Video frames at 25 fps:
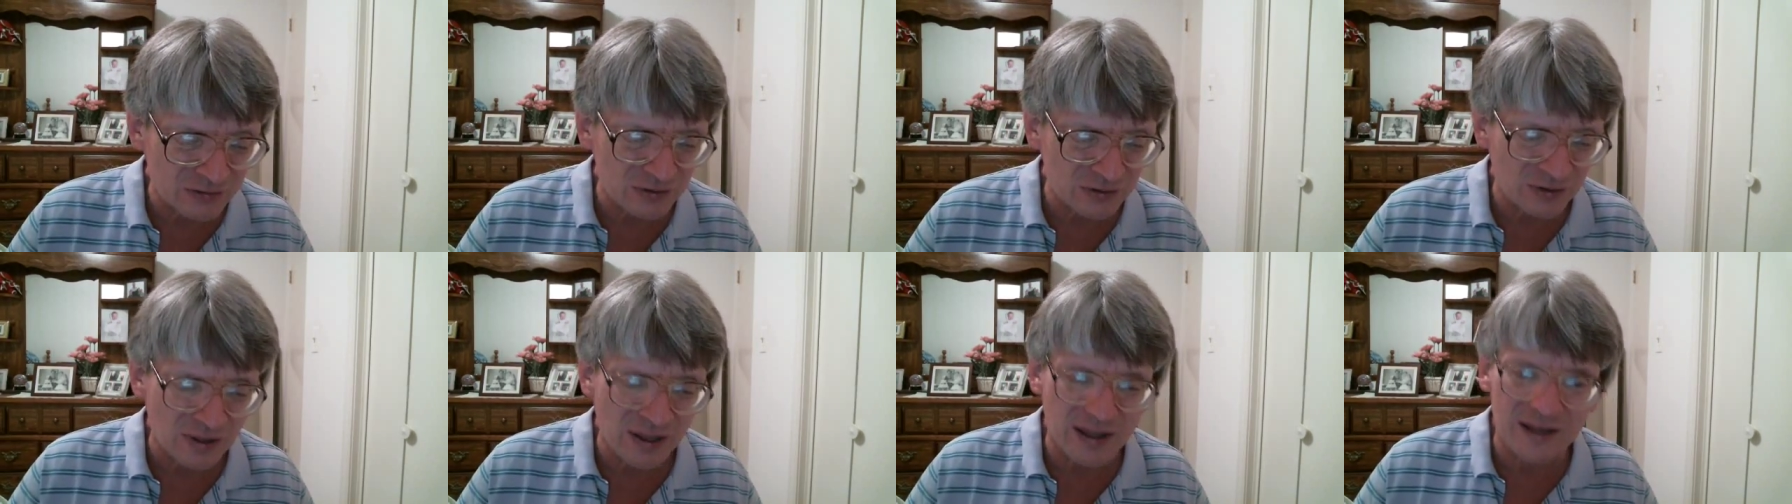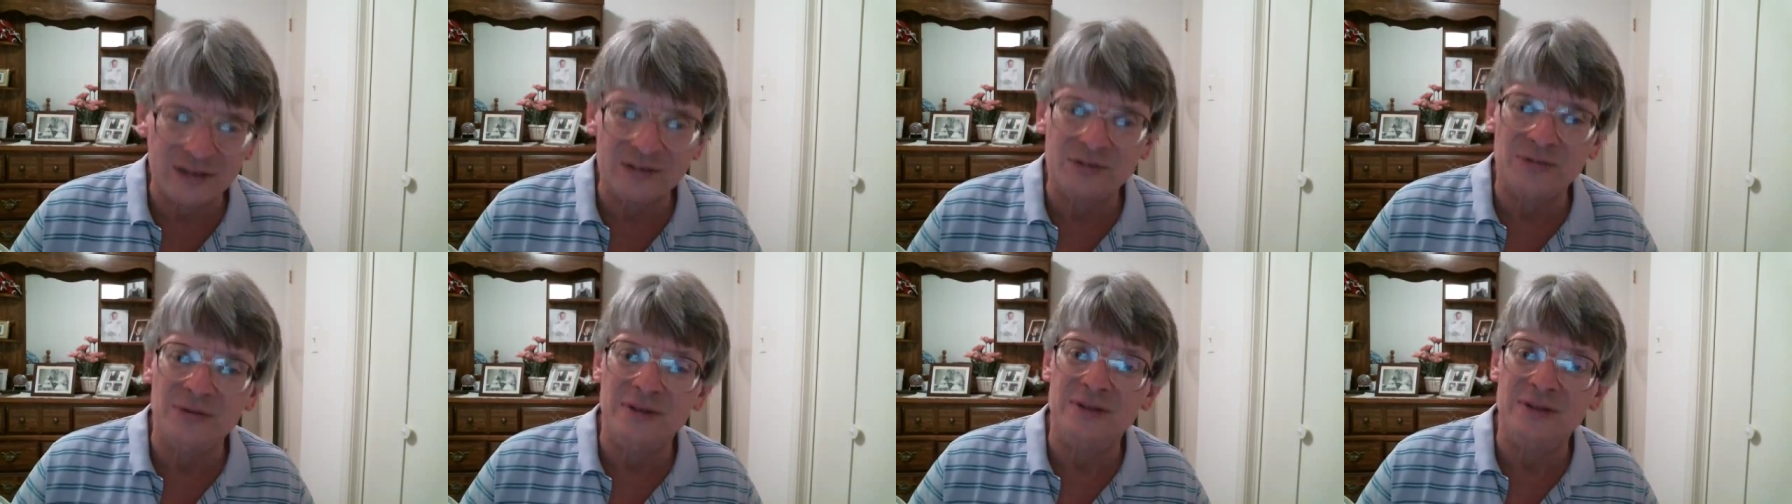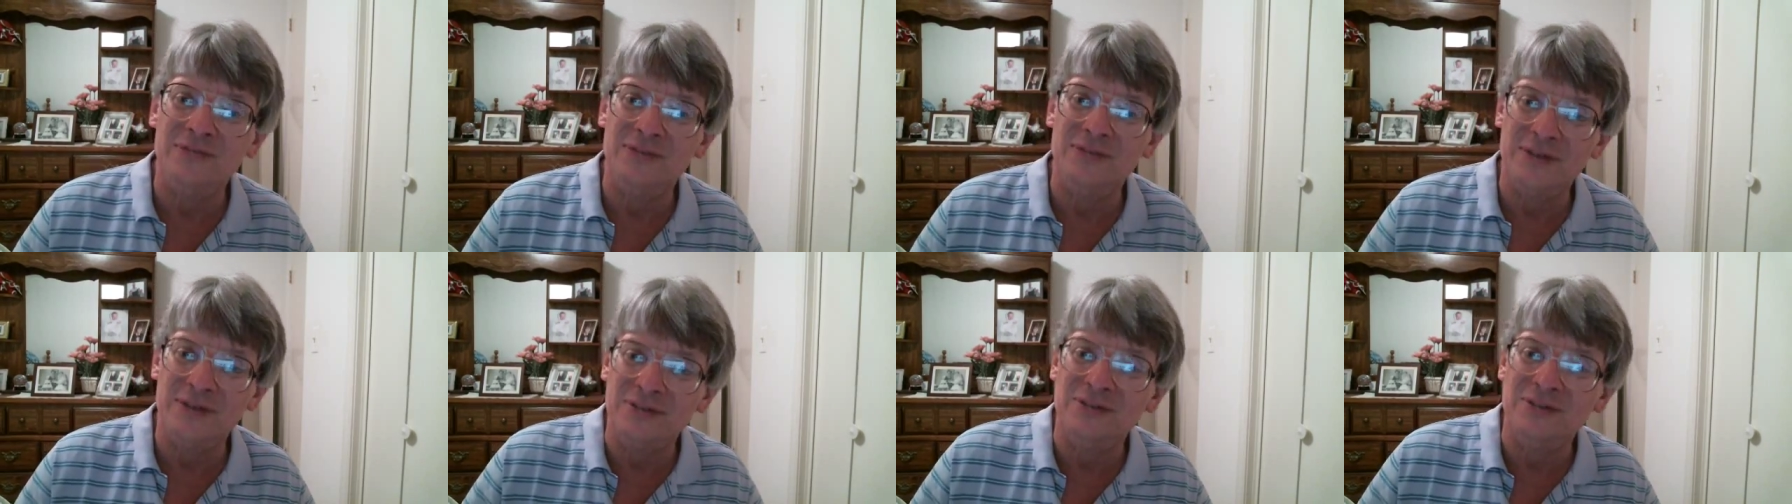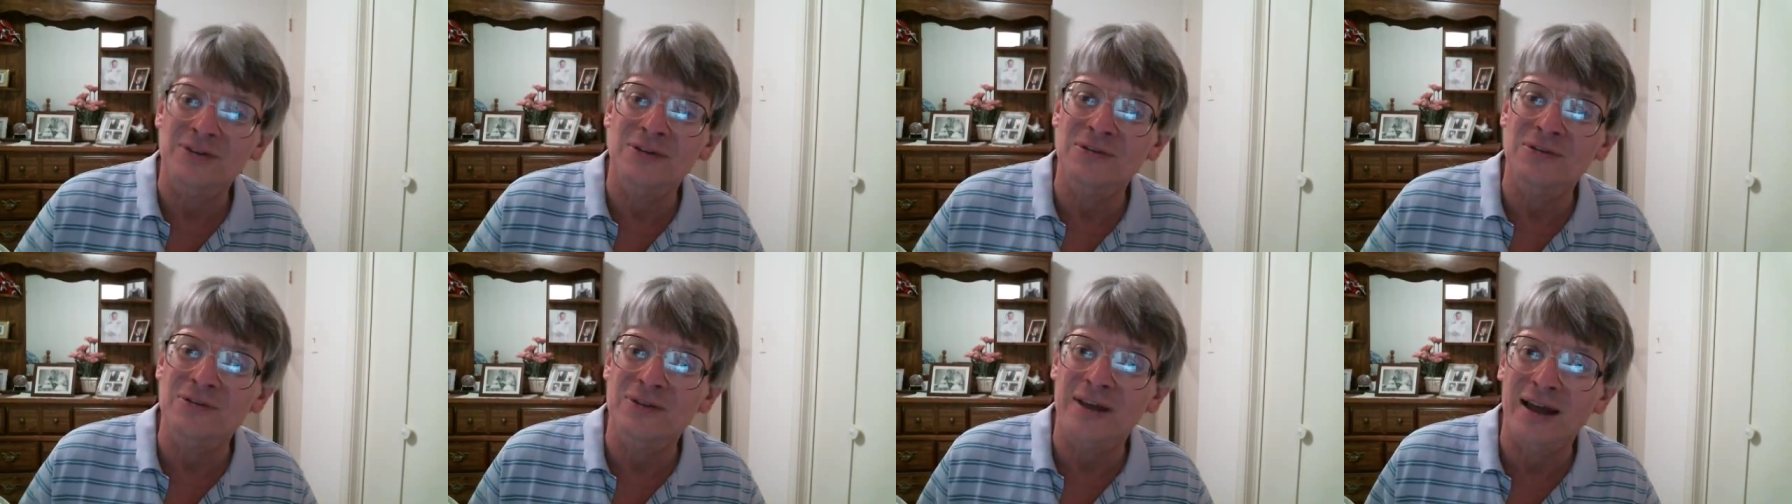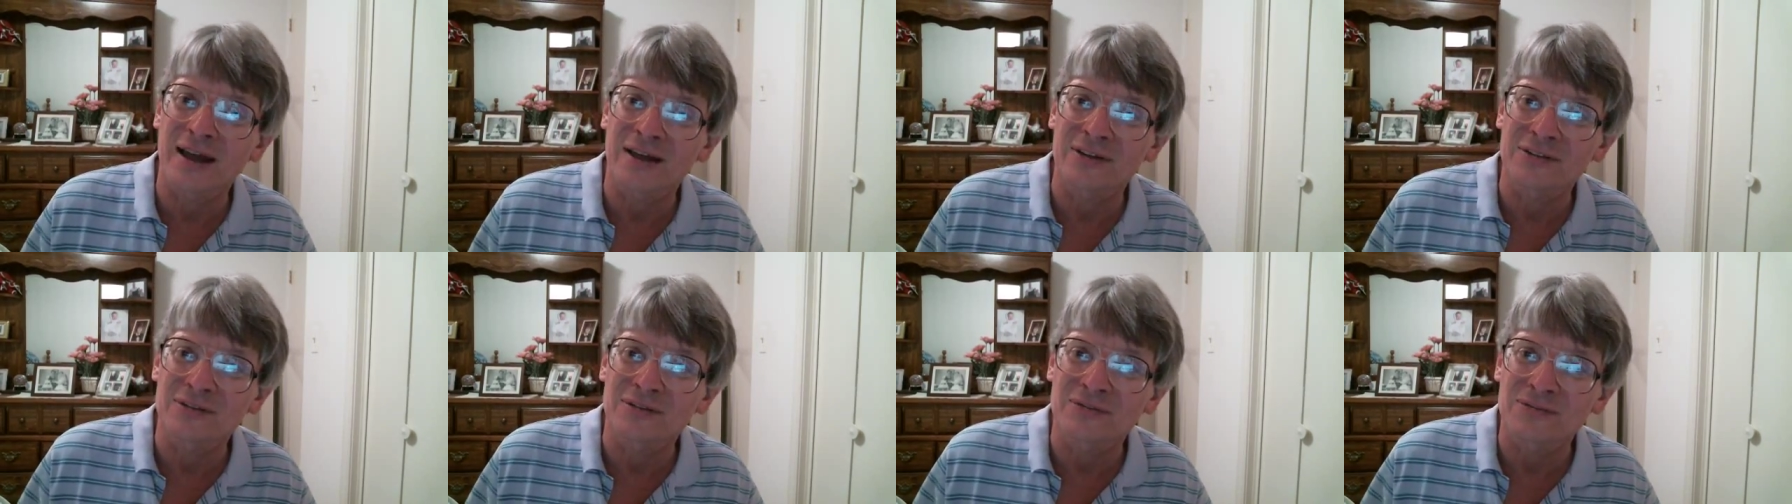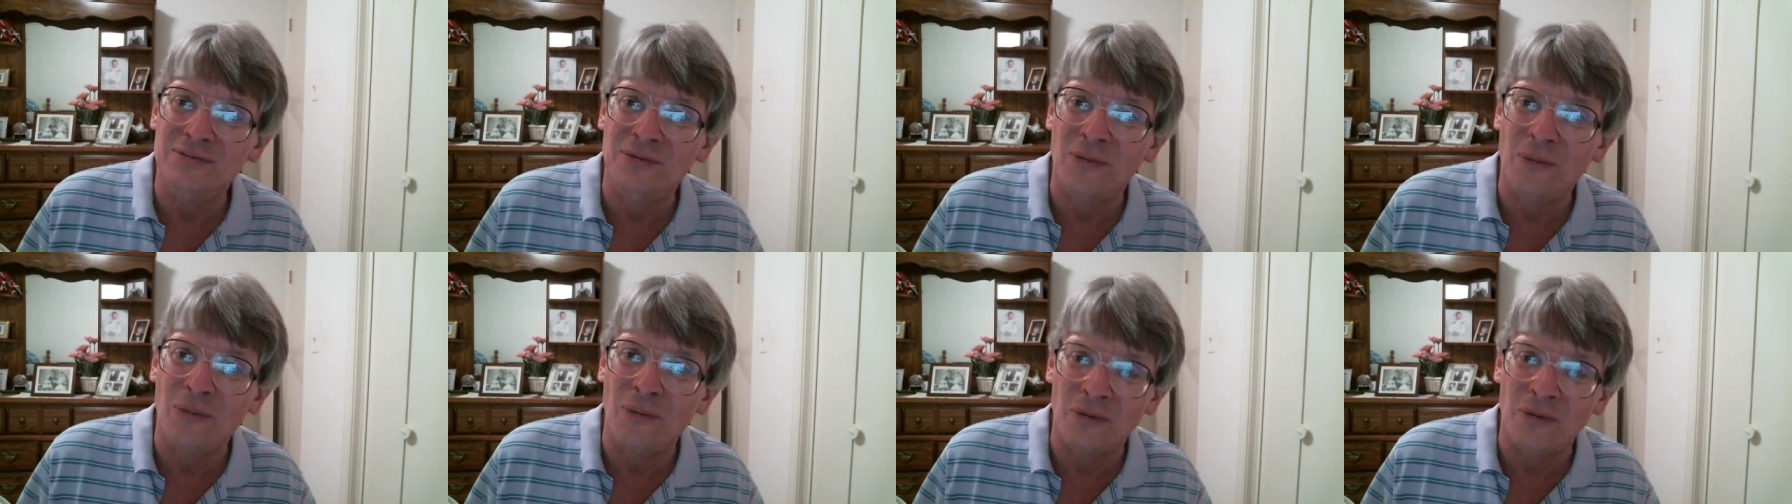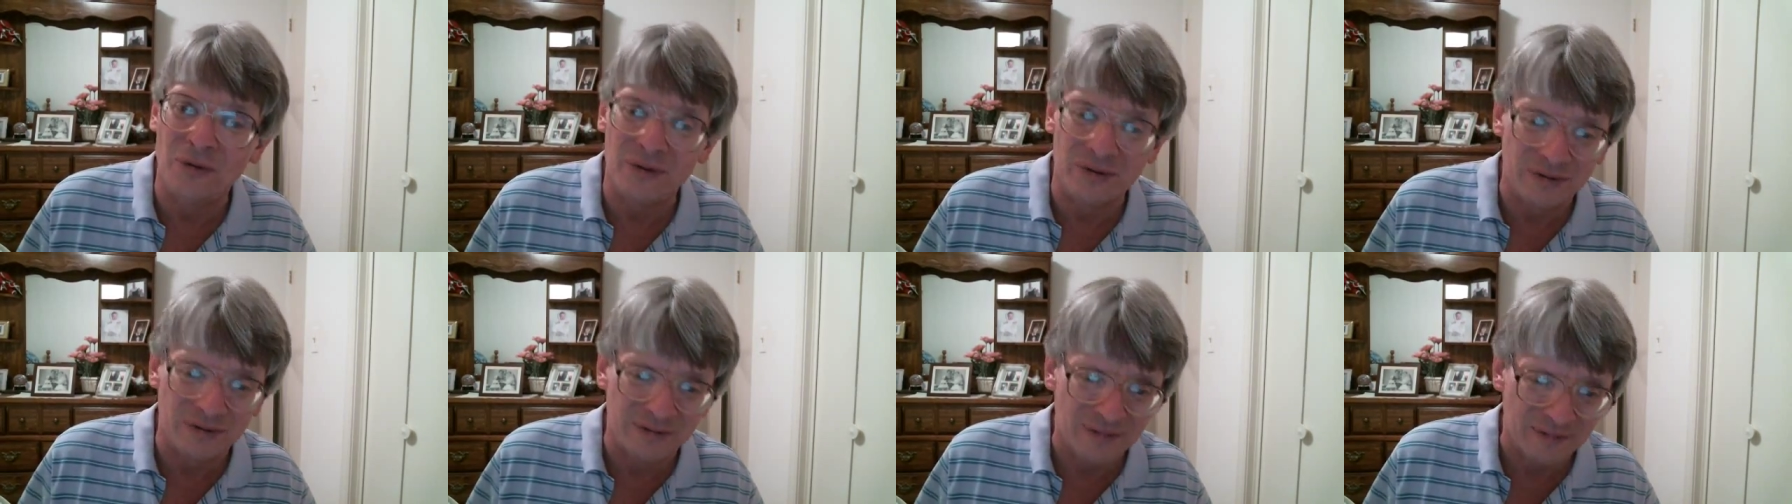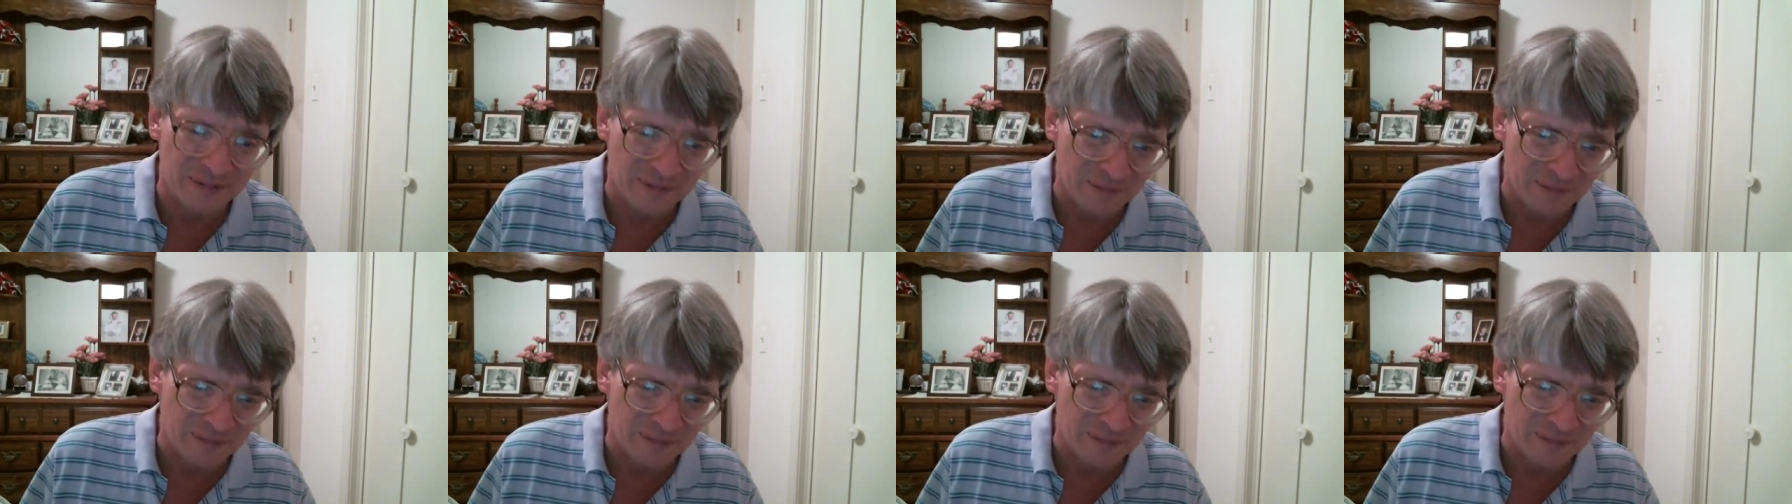July 25th, 2004.